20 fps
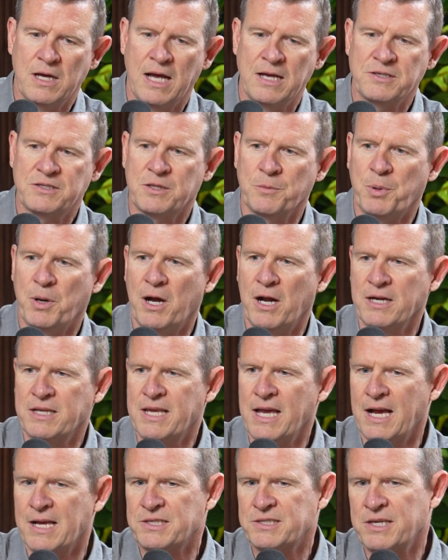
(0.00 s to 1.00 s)
the
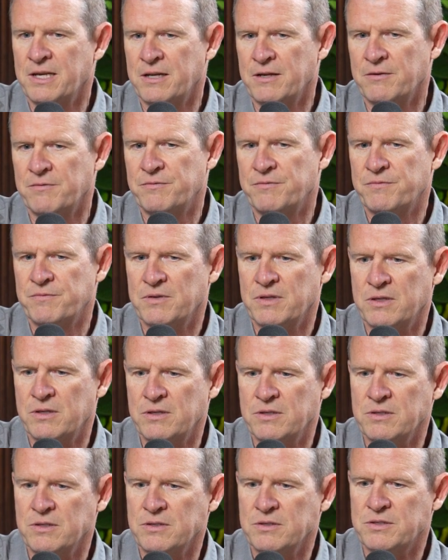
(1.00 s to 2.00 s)
podcast kind of
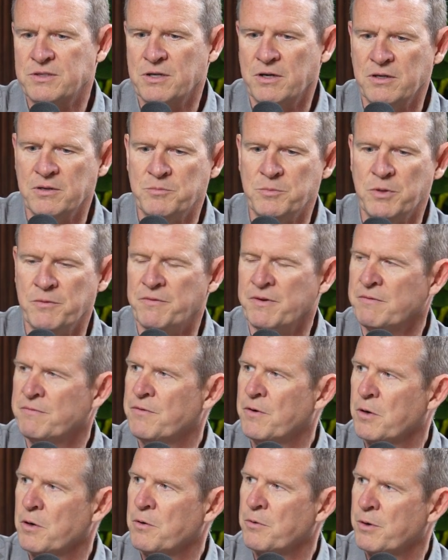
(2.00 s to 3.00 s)
started moving
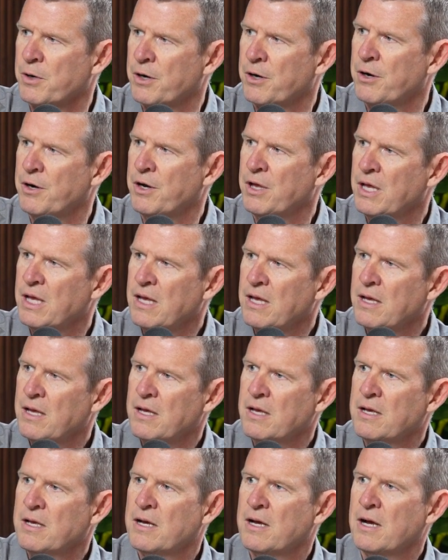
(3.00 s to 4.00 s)
forward,
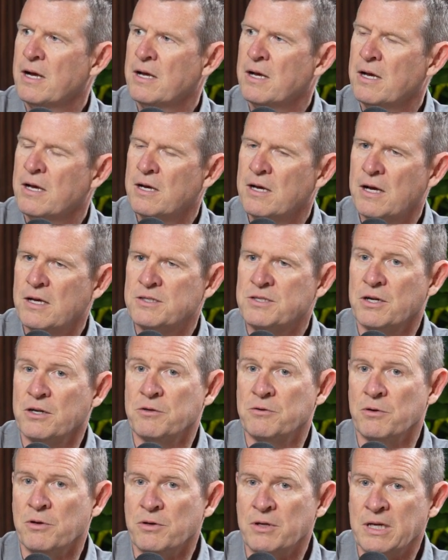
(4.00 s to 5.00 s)
I started
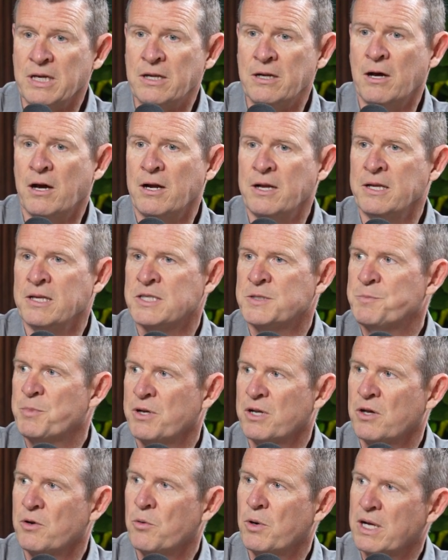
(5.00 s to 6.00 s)
growing an audience
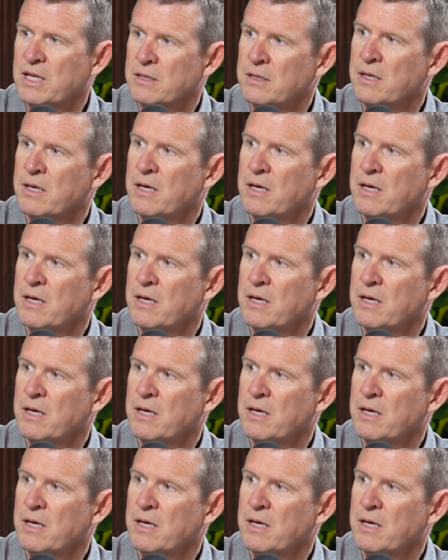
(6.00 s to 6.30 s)
pretty quickly.